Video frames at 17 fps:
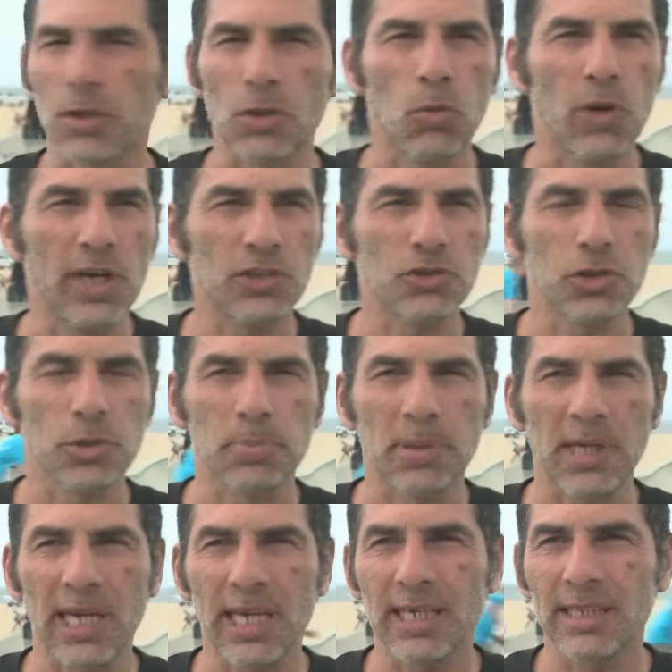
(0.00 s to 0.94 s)
want to waste your
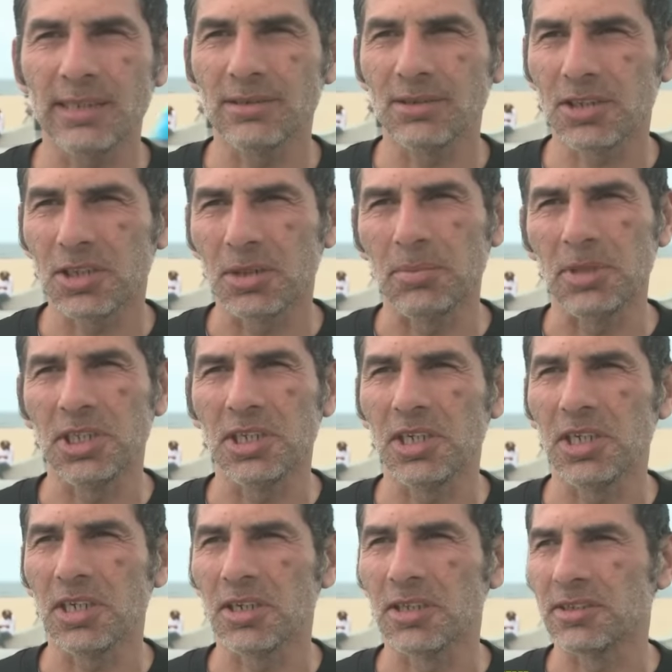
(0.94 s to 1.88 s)
paint, come in
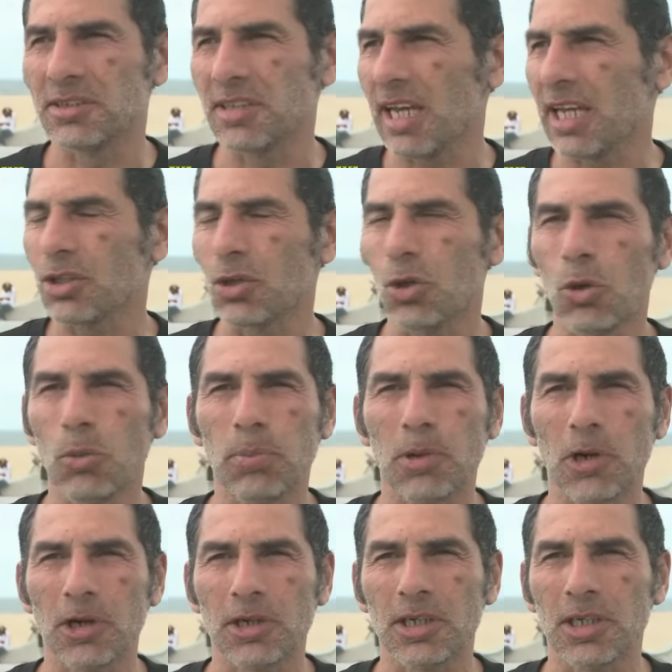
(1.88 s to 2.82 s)
here and tag the whole
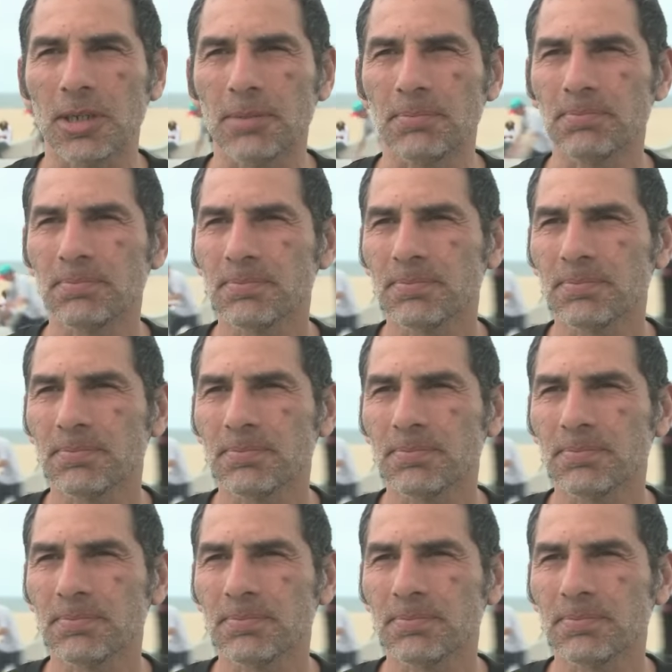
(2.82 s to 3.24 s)
park up.